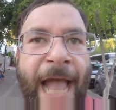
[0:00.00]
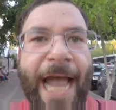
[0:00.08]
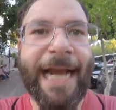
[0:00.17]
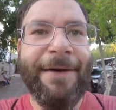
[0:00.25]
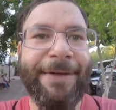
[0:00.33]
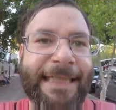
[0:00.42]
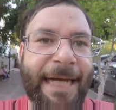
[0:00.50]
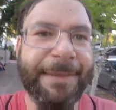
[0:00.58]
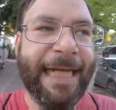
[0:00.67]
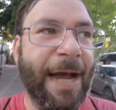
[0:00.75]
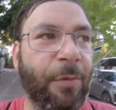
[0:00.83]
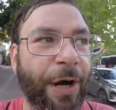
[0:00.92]
and every time
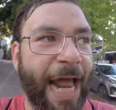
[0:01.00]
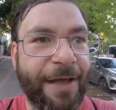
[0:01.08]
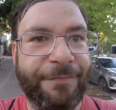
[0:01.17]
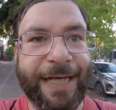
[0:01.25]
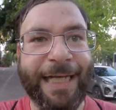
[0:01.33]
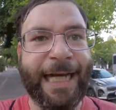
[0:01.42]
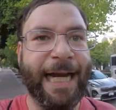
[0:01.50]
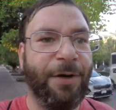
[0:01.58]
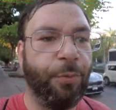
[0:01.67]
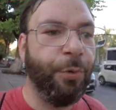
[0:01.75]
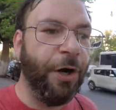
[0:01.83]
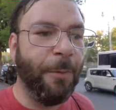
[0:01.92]
that I would have any kind
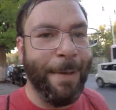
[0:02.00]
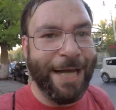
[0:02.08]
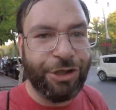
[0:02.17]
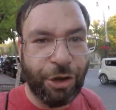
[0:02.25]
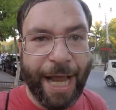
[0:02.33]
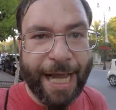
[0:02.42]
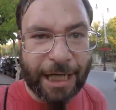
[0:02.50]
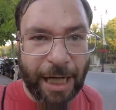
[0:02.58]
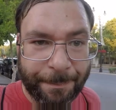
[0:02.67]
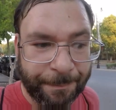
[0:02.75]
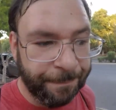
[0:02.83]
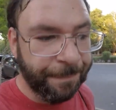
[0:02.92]
of real major hiccup